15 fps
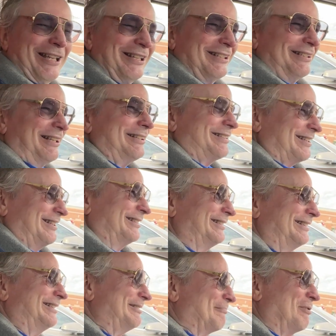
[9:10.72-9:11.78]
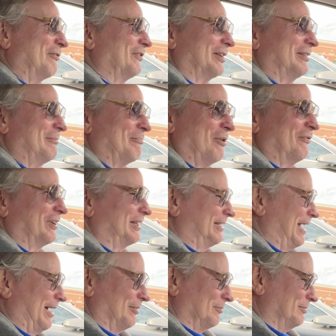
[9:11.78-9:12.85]
It's perfectly
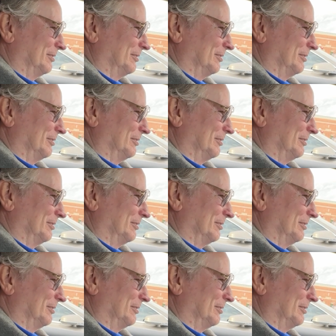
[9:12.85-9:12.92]
out of it.